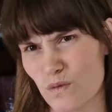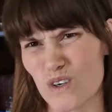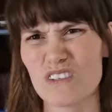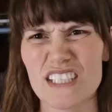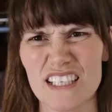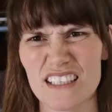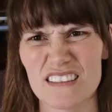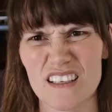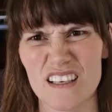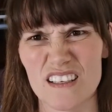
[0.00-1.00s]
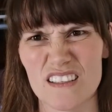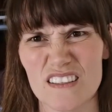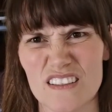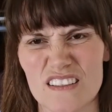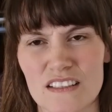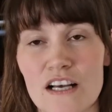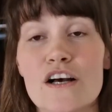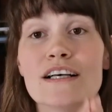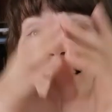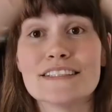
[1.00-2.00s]
what was I going to say?
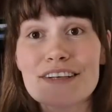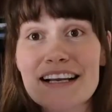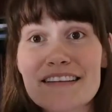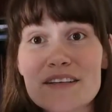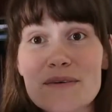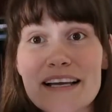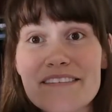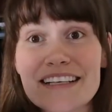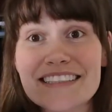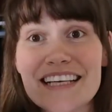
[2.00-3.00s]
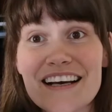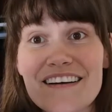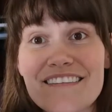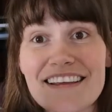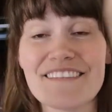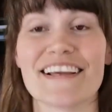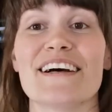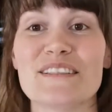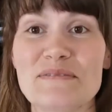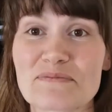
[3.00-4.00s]
Strength to weight ratio, there we
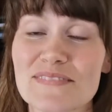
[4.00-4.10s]
go.